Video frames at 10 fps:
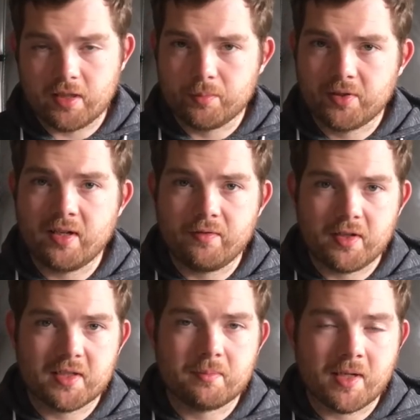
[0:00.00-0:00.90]
in the
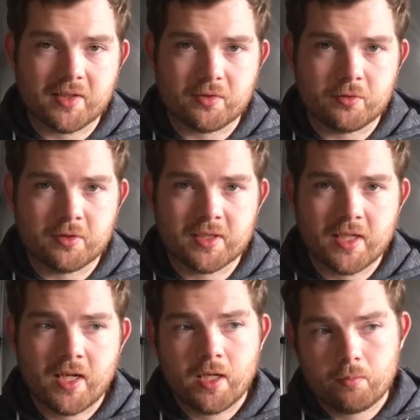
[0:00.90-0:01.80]
previous
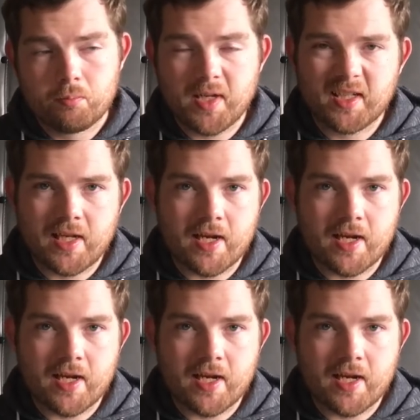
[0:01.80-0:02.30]
Megazords, being